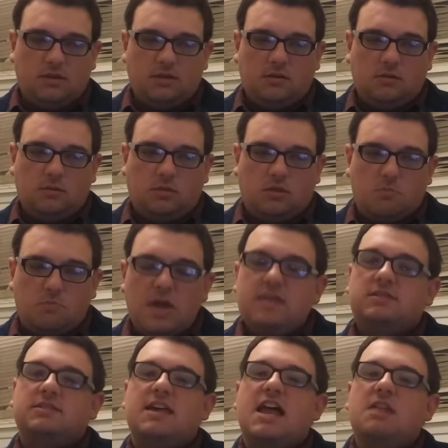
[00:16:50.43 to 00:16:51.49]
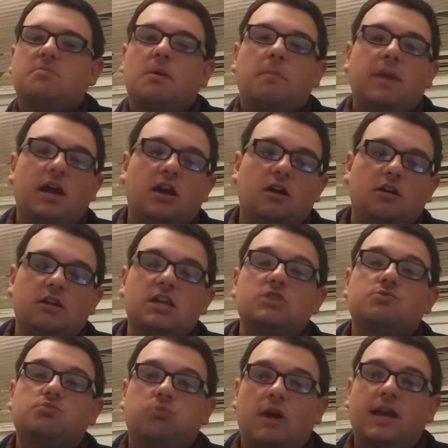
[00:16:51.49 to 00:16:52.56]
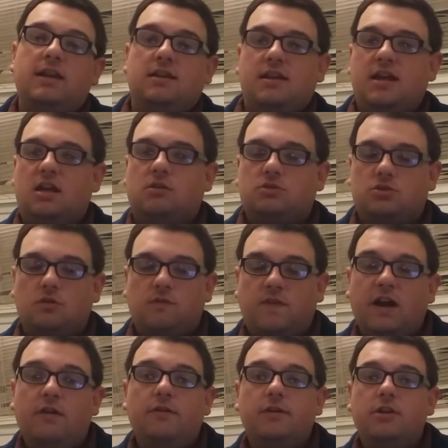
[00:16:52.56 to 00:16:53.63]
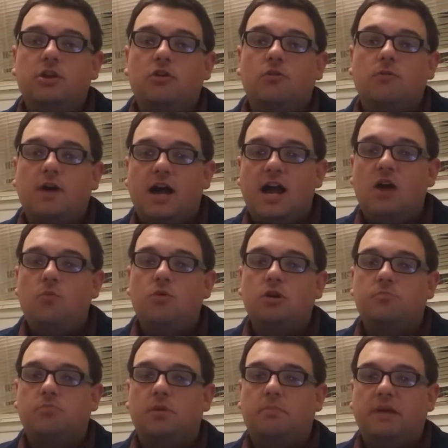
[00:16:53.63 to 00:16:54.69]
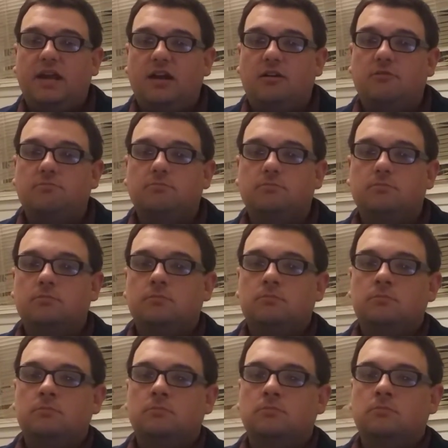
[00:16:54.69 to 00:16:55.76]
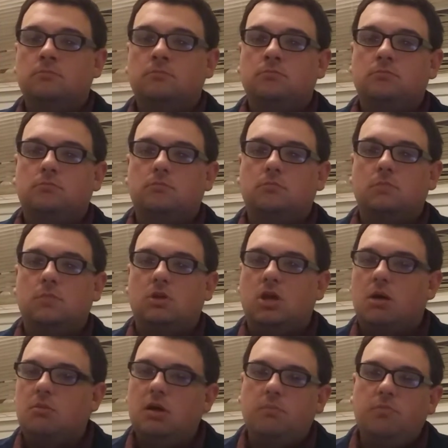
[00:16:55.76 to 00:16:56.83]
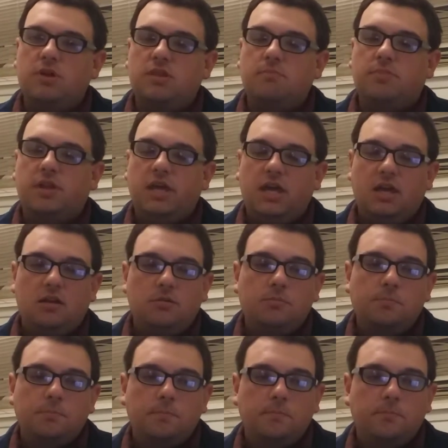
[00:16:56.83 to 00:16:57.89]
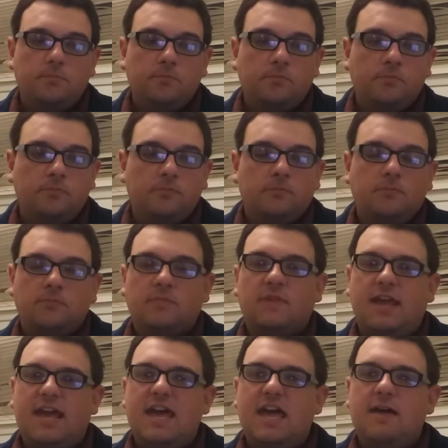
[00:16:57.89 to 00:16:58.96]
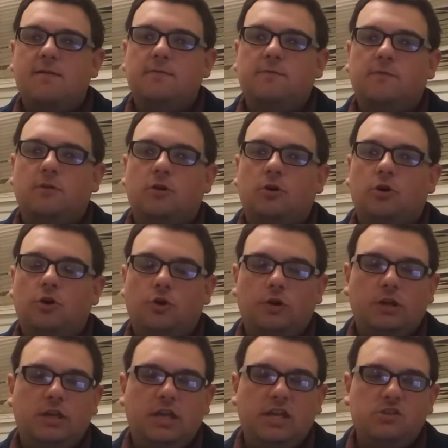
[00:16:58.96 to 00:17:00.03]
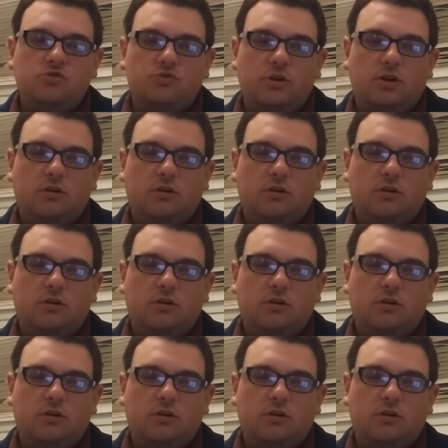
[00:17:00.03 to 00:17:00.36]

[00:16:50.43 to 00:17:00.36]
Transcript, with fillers: The best time to prepare is right now. So if I were you, I would prepare. Come up with a plan. Have a hurricane drill.